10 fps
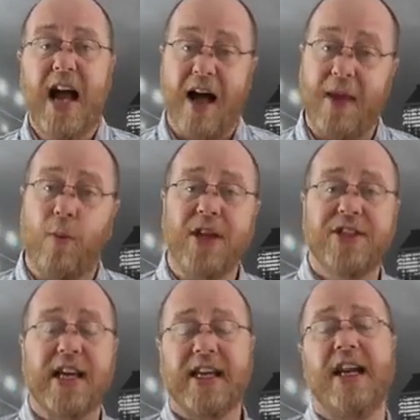And then once
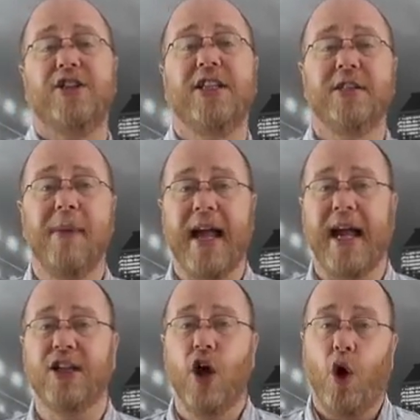that connection is
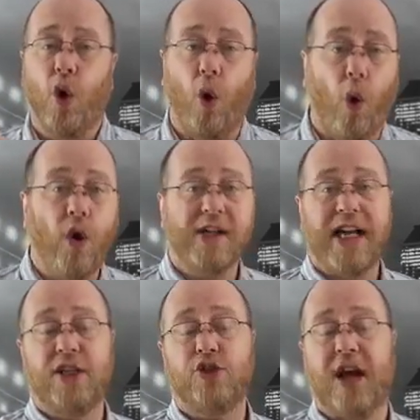made, all your
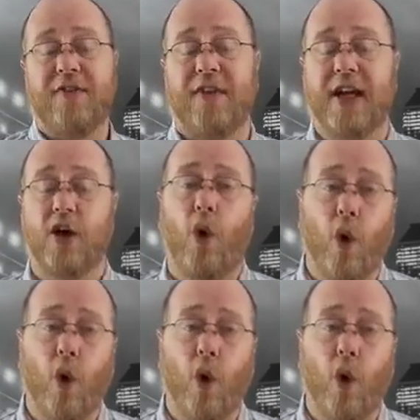data traffic,